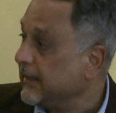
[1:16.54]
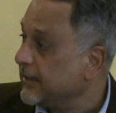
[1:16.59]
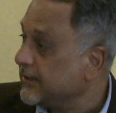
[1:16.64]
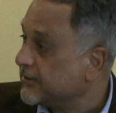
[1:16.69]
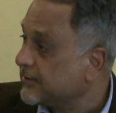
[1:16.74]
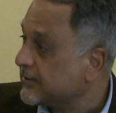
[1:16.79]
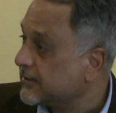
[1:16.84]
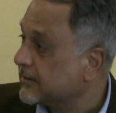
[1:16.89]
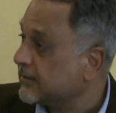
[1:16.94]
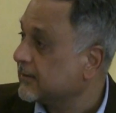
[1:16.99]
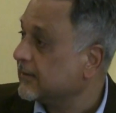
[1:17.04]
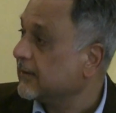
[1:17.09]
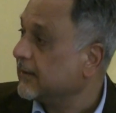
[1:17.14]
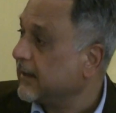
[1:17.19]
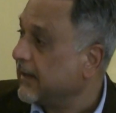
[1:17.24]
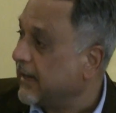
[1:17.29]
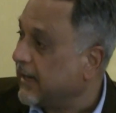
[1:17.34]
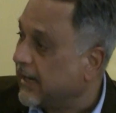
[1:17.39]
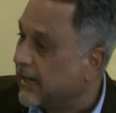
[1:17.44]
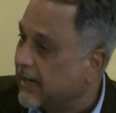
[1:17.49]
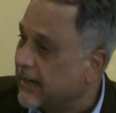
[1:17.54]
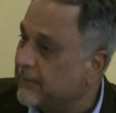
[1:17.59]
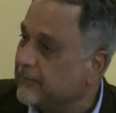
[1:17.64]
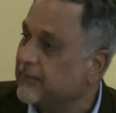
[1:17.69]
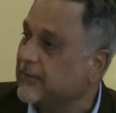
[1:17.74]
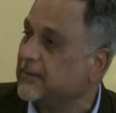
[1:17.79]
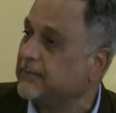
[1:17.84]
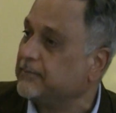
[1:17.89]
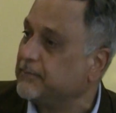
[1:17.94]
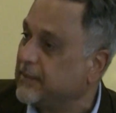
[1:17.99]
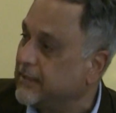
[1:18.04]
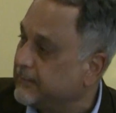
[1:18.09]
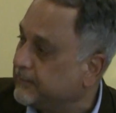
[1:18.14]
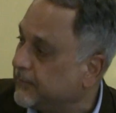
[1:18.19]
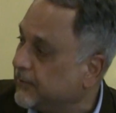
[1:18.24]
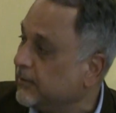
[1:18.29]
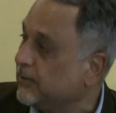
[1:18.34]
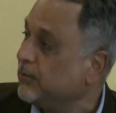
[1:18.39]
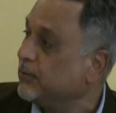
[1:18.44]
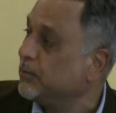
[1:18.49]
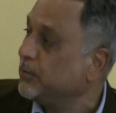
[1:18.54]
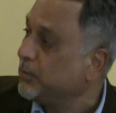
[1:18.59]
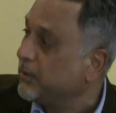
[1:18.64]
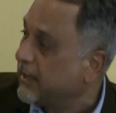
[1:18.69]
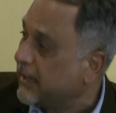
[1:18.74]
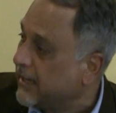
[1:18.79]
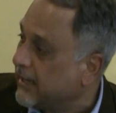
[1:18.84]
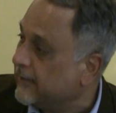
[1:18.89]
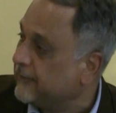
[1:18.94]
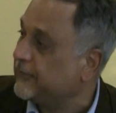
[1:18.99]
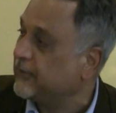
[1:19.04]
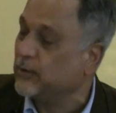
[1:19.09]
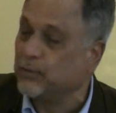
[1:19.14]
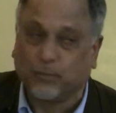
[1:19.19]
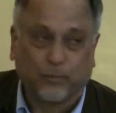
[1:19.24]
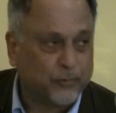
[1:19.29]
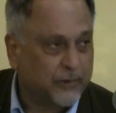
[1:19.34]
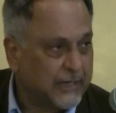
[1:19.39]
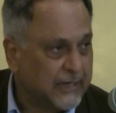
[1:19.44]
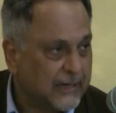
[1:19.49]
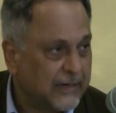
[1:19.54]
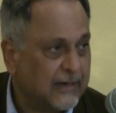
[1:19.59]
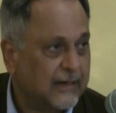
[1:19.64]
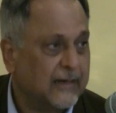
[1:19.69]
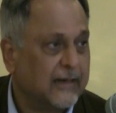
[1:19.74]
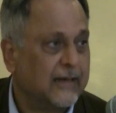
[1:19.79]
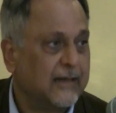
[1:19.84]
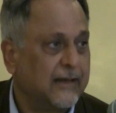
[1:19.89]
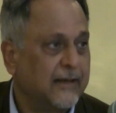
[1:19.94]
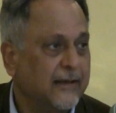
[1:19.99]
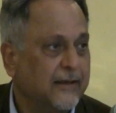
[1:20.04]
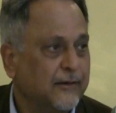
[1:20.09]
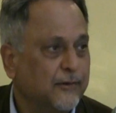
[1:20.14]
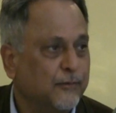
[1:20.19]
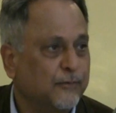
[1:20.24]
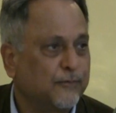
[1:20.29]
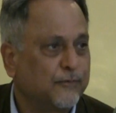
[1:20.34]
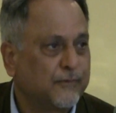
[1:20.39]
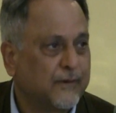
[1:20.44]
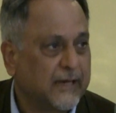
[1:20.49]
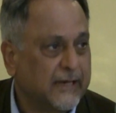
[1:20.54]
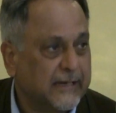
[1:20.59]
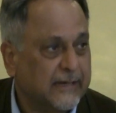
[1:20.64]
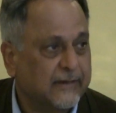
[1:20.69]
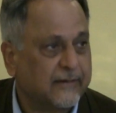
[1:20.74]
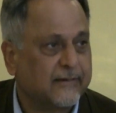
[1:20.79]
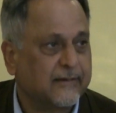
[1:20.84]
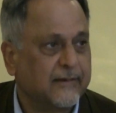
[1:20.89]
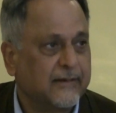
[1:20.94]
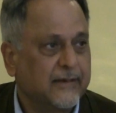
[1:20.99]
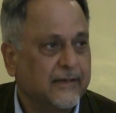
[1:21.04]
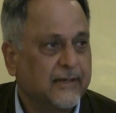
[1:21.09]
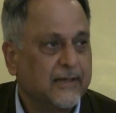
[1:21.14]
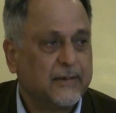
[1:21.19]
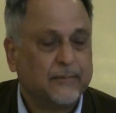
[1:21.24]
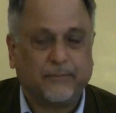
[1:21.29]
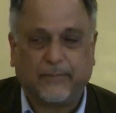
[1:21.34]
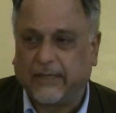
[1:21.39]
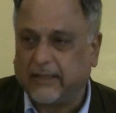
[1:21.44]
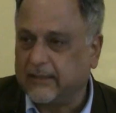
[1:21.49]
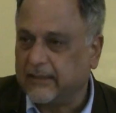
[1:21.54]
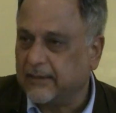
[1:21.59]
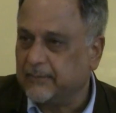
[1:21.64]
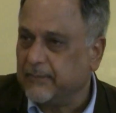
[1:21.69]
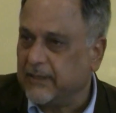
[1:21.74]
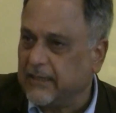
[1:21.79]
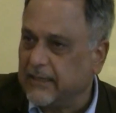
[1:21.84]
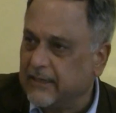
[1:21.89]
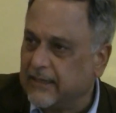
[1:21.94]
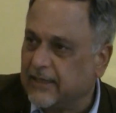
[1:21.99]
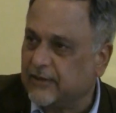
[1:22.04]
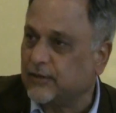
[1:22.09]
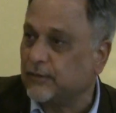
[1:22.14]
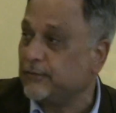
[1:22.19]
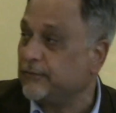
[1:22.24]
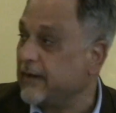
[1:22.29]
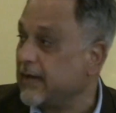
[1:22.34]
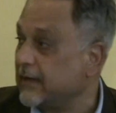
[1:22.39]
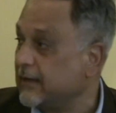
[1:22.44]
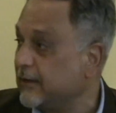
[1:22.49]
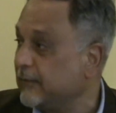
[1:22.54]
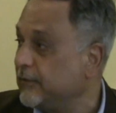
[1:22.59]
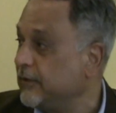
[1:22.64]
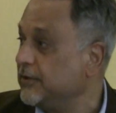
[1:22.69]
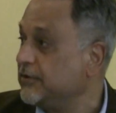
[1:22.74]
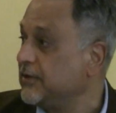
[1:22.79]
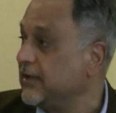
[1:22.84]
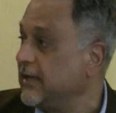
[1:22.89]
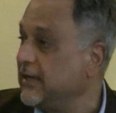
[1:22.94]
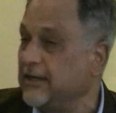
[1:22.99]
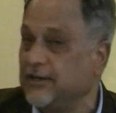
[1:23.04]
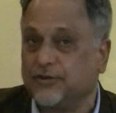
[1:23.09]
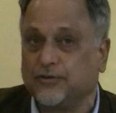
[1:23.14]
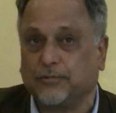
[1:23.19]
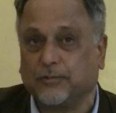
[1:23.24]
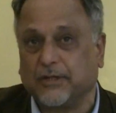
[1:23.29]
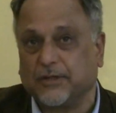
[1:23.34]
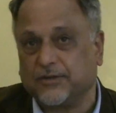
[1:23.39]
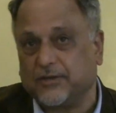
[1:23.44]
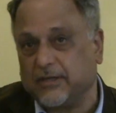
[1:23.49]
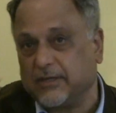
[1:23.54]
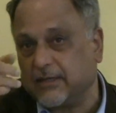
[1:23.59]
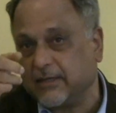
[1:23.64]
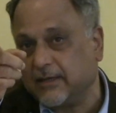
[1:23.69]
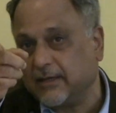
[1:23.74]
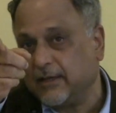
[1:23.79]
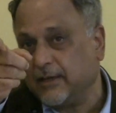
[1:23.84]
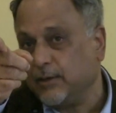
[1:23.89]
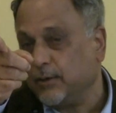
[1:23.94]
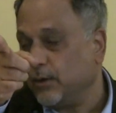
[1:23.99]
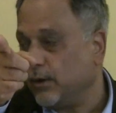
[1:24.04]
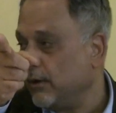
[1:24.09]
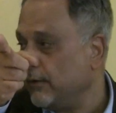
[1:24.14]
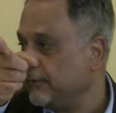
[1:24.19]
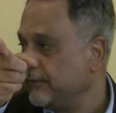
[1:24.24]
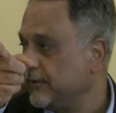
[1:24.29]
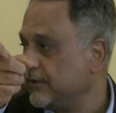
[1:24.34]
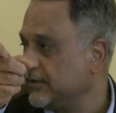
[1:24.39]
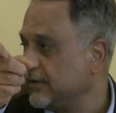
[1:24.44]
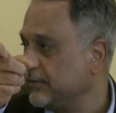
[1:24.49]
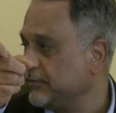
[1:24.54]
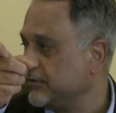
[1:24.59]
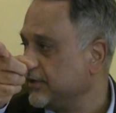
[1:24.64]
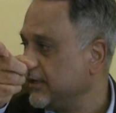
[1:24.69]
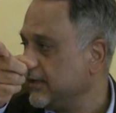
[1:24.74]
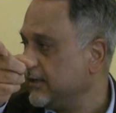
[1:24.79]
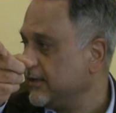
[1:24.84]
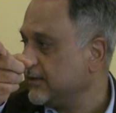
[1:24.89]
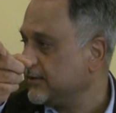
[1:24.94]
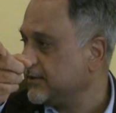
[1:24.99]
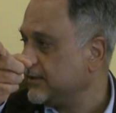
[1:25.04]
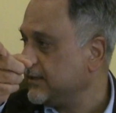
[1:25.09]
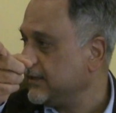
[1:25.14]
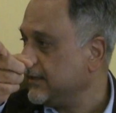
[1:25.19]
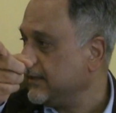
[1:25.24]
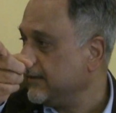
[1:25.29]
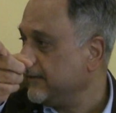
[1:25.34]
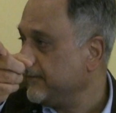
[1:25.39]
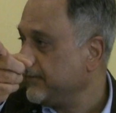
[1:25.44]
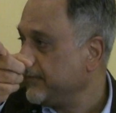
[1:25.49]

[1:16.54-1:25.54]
Let's arm the people who have the will to fight, bring them in as a factor for the Chinese to consider off the South China Sea.